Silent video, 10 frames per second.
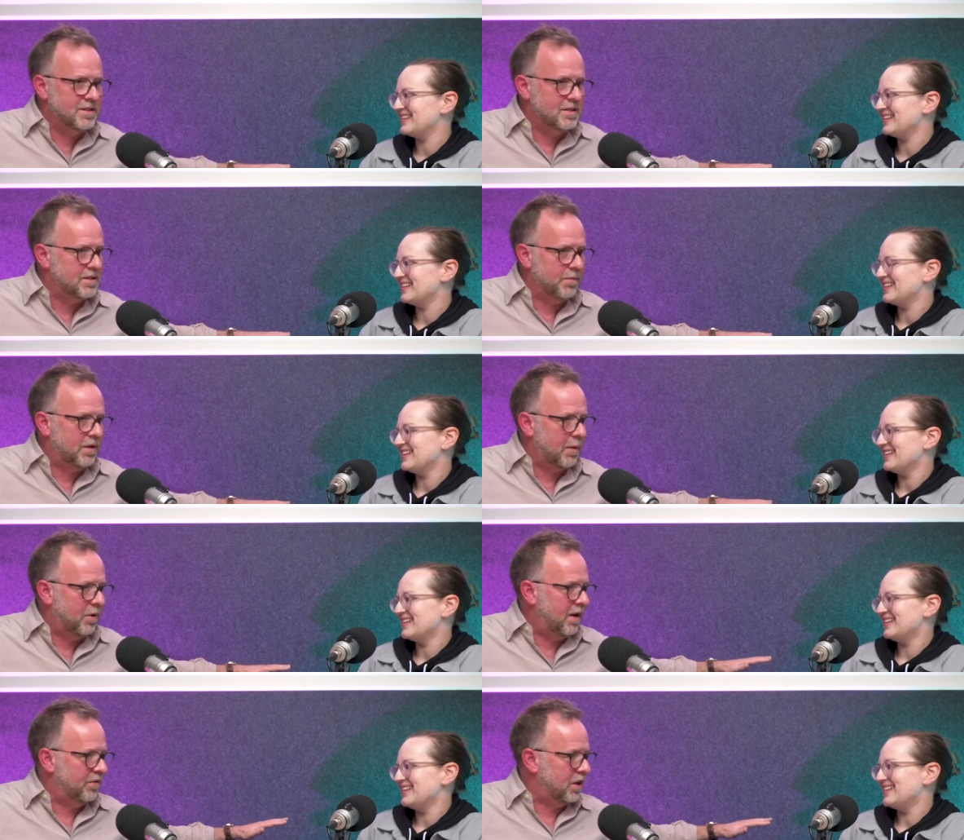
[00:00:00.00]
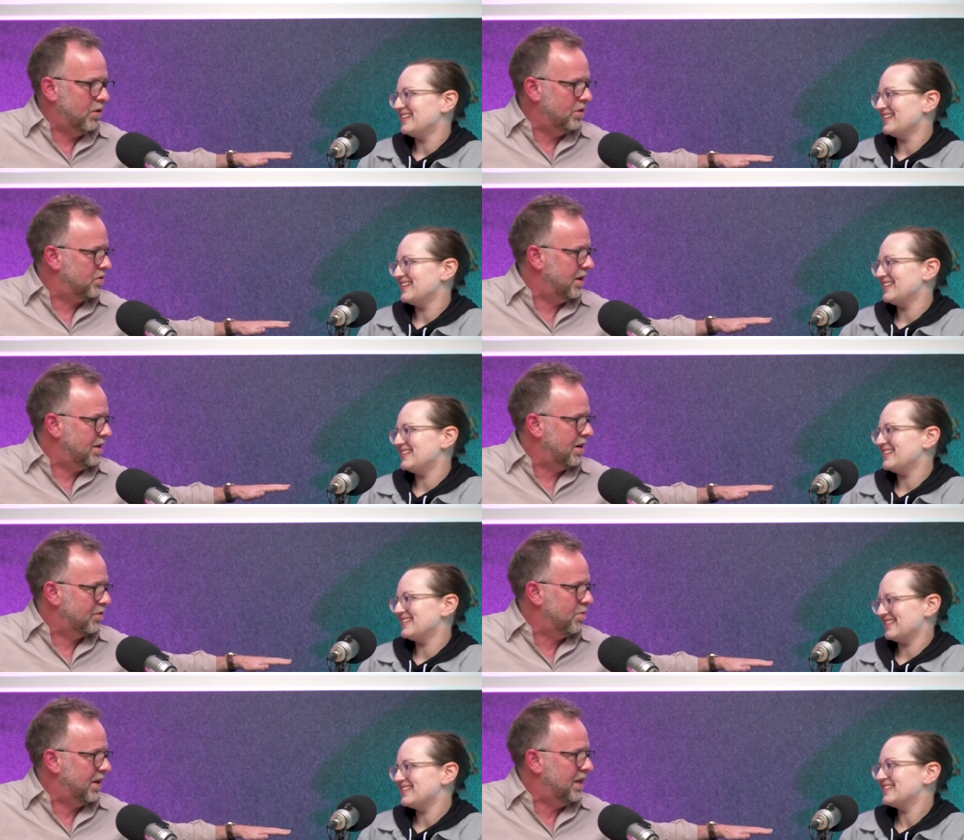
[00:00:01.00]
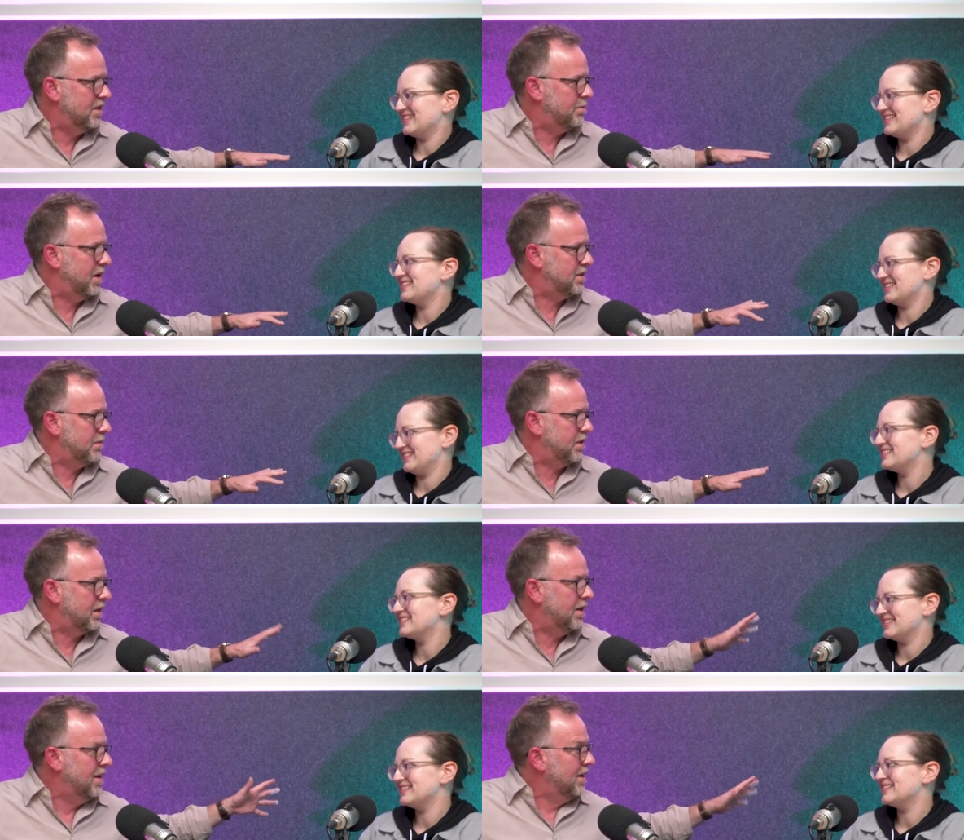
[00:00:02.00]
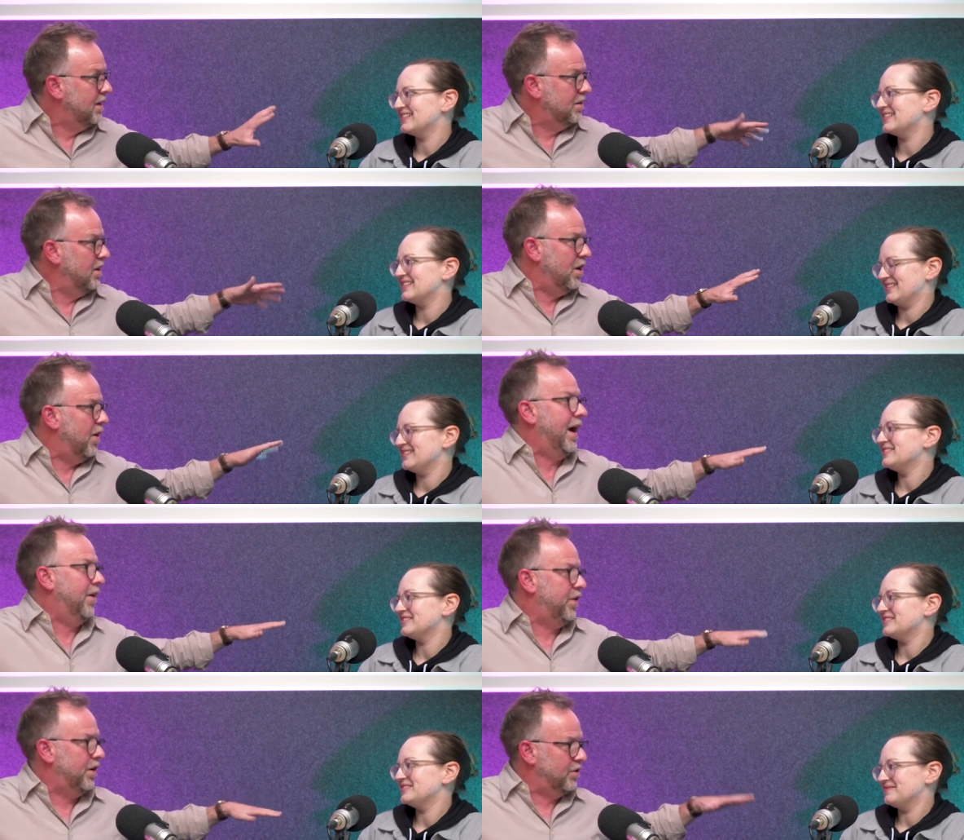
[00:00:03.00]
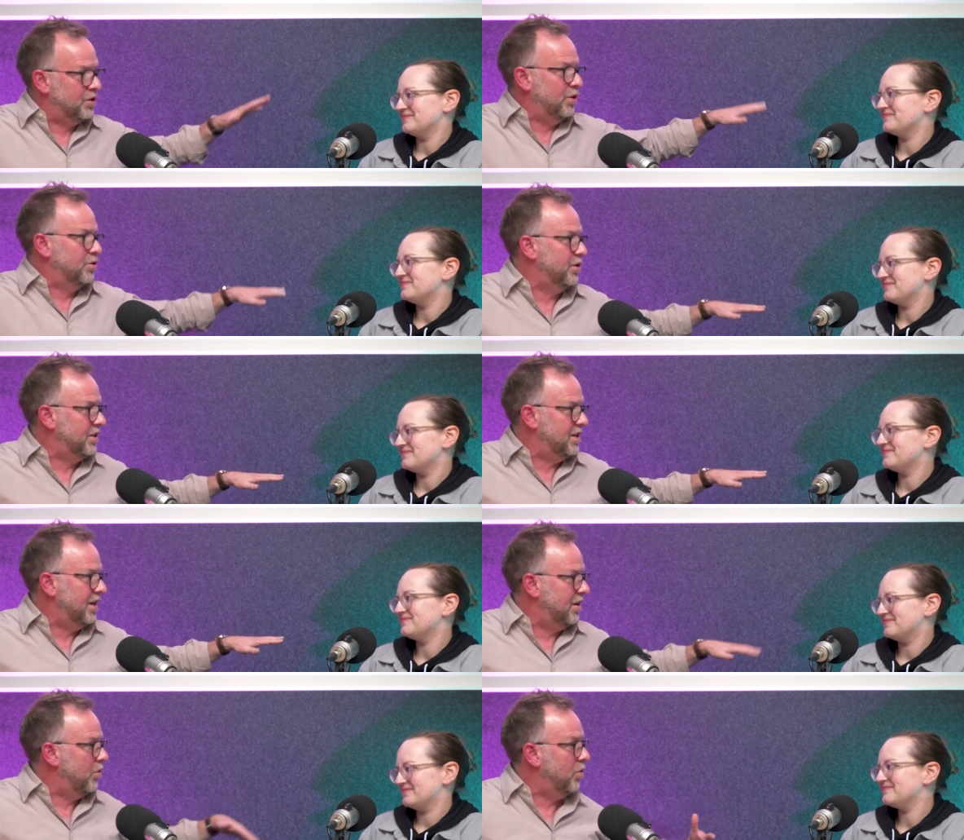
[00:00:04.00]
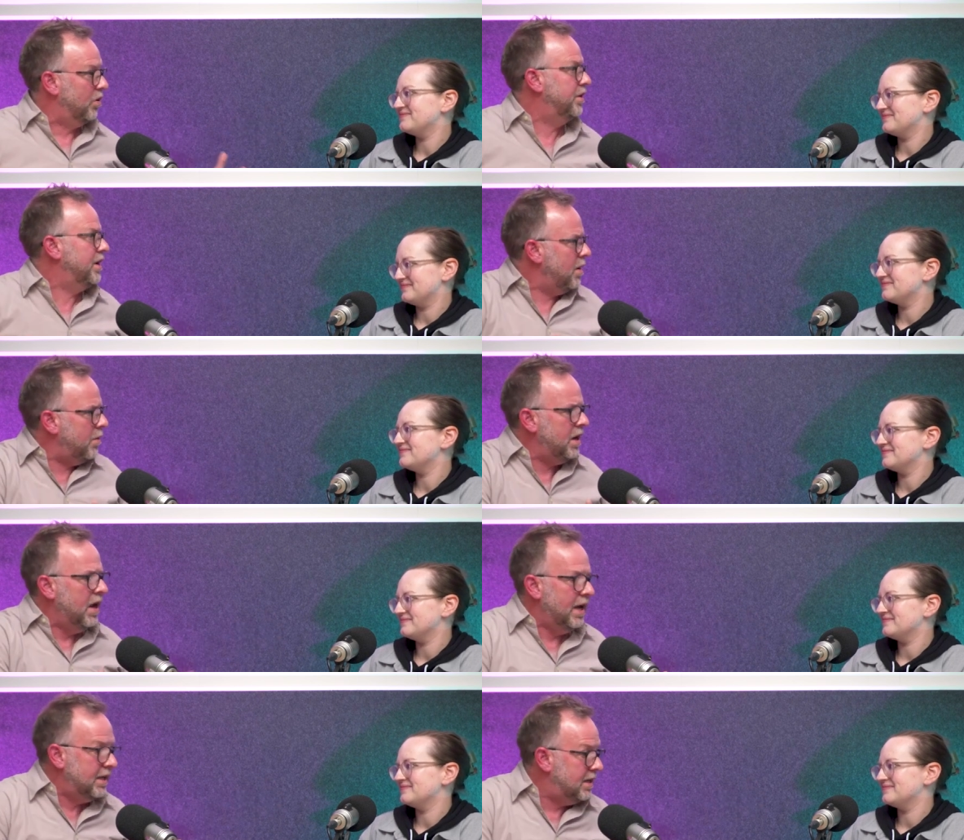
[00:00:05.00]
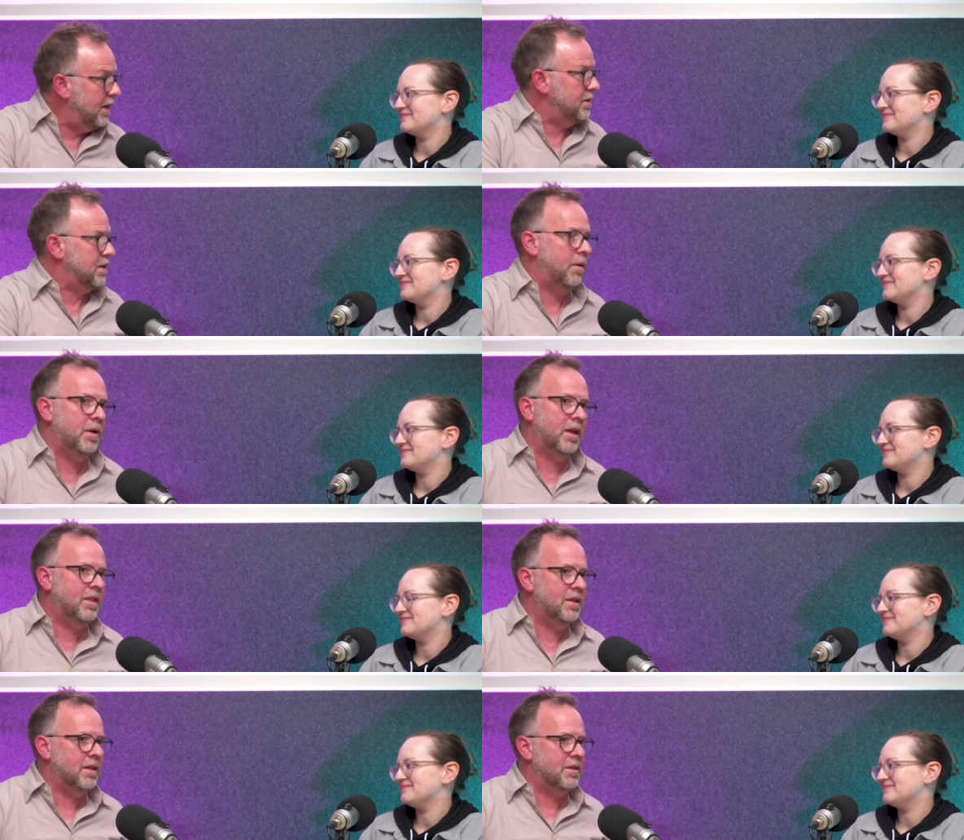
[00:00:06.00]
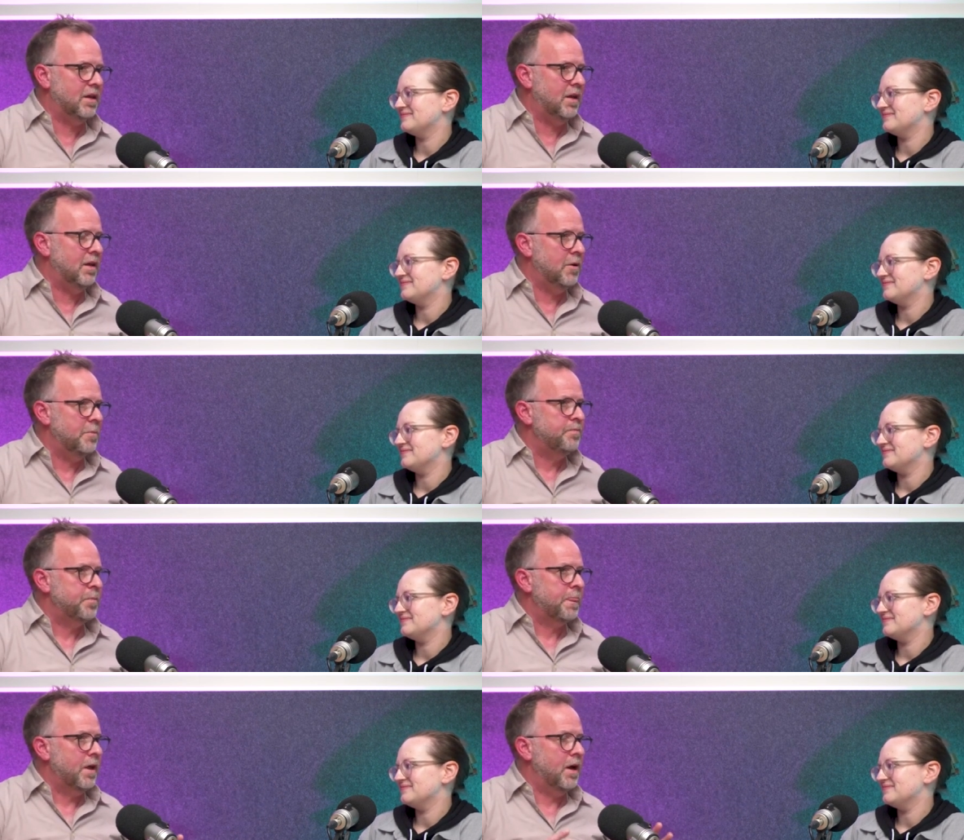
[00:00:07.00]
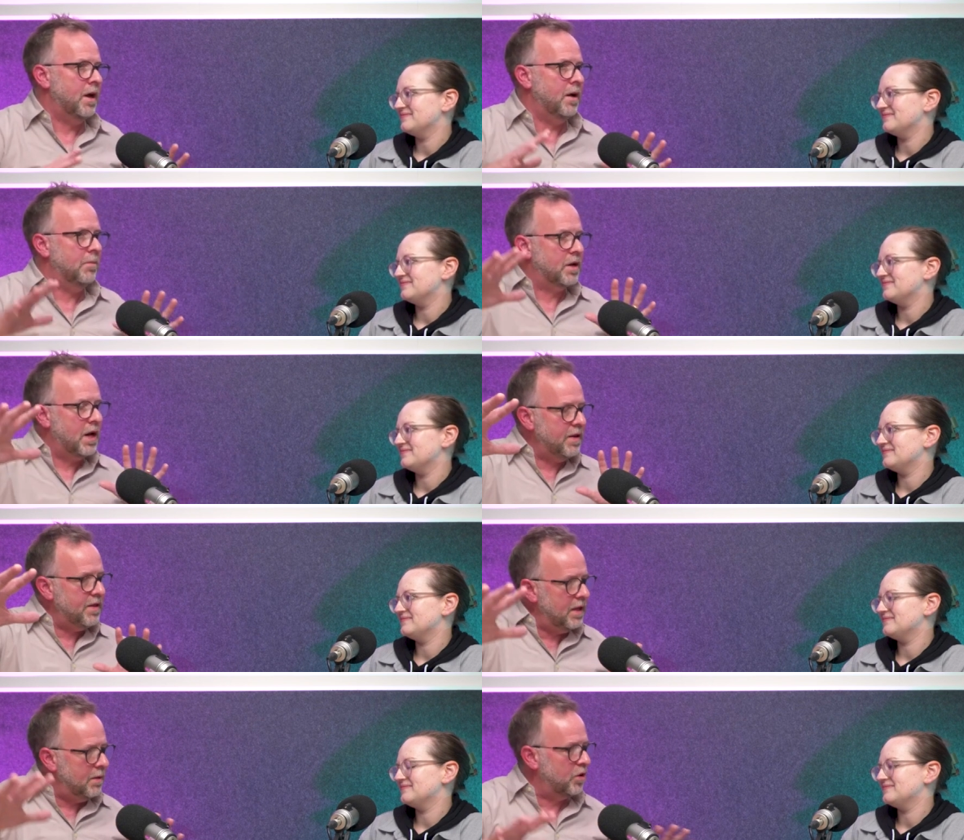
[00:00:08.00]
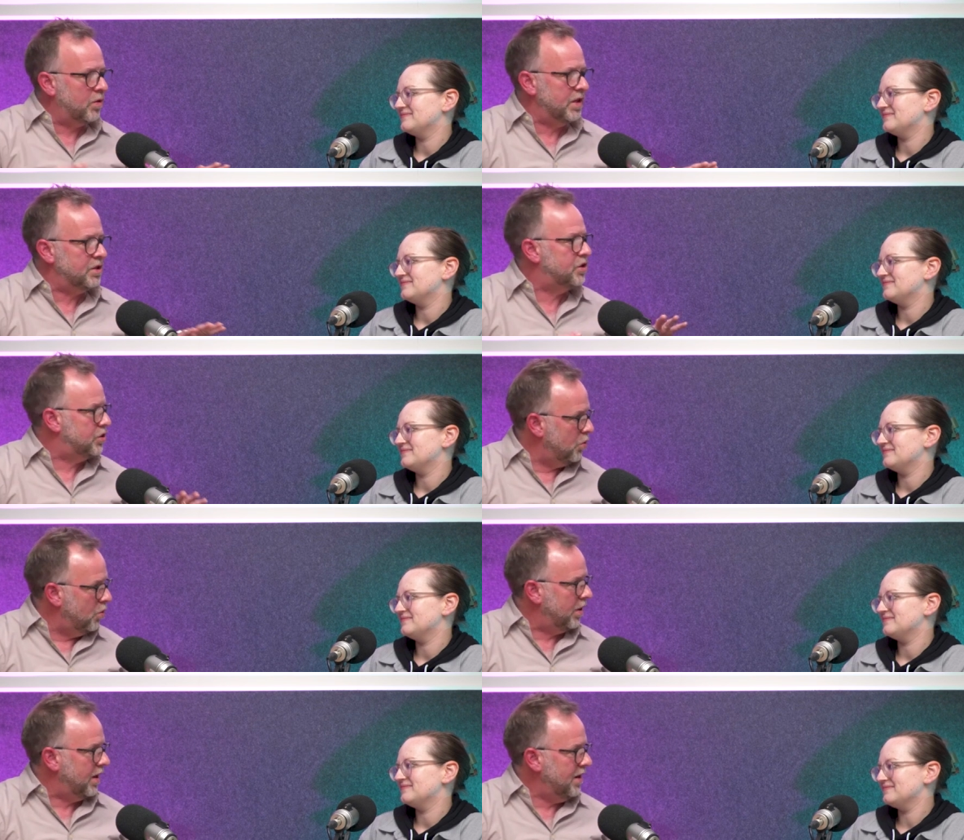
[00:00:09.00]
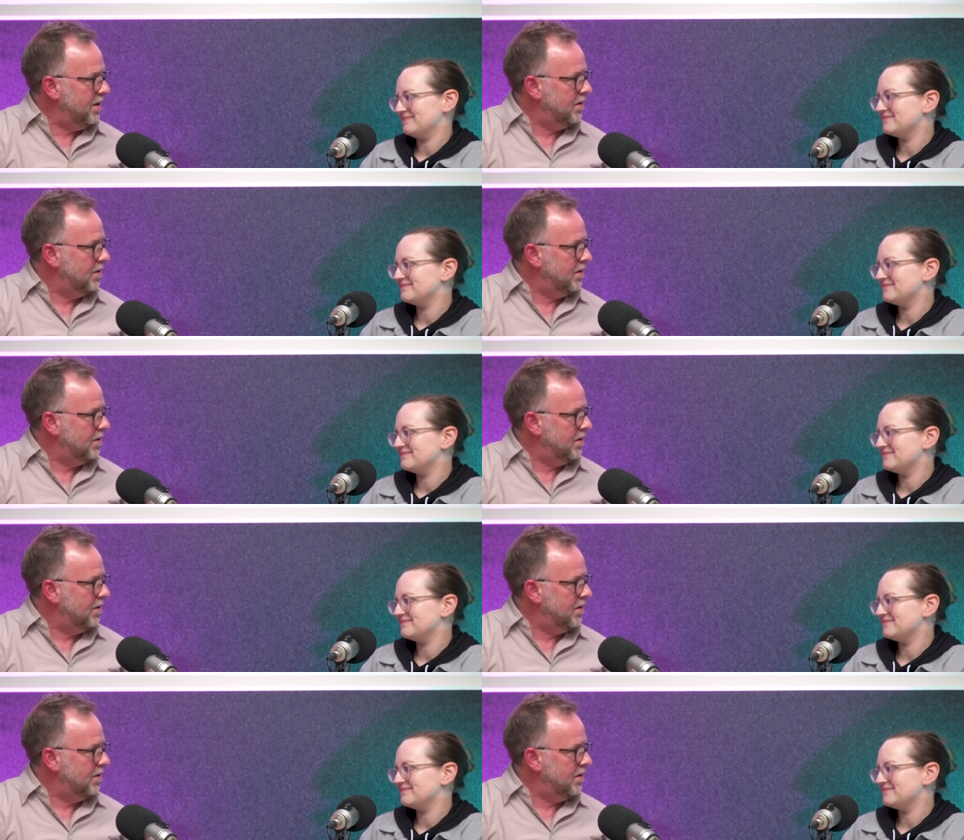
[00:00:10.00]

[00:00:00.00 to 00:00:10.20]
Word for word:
Speaker 1: isn't something I'm going to have to go and try and talk to my kids about something, you know, out there in the social agenda world. I mean, it does. I mean, I think that the um, kind of the immigrant story